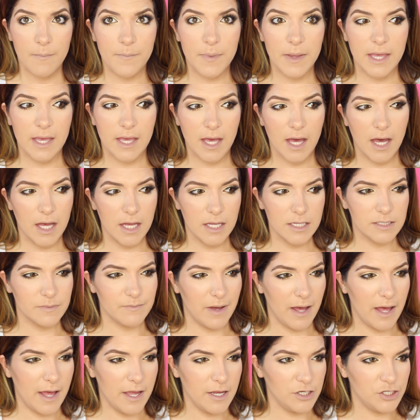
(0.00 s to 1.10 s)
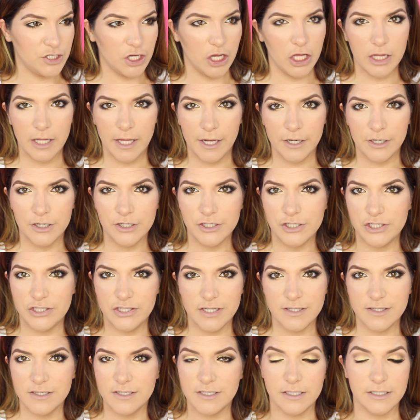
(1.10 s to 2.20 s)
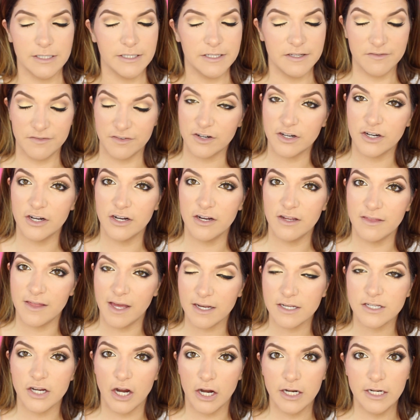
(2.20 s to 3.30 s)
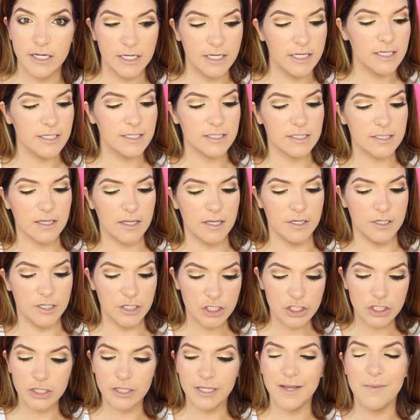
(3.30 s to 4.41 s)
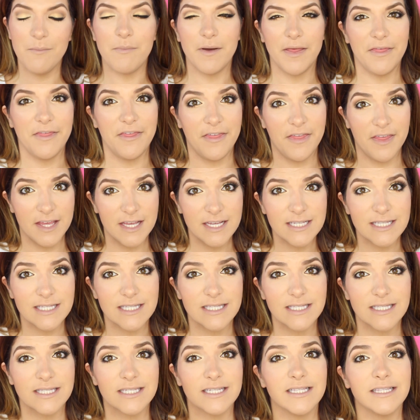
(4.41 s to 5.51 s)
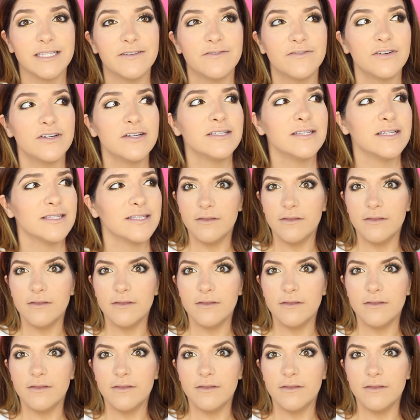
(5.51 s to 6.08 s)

because my gel liner just doesn't deliver that darkness initially, but this delivers.